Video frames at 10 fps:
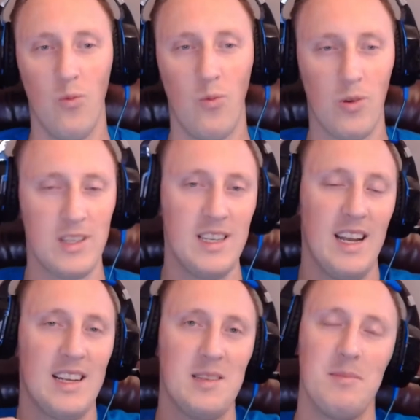we're
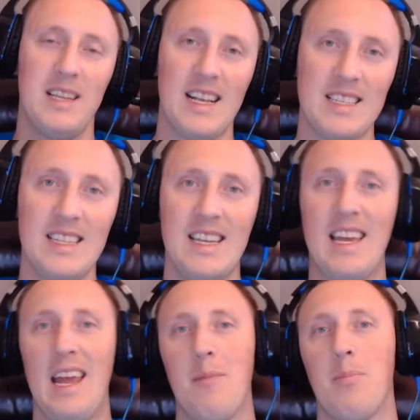seeing some Destiny
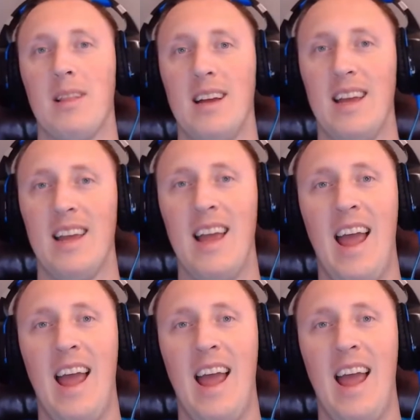gameplay,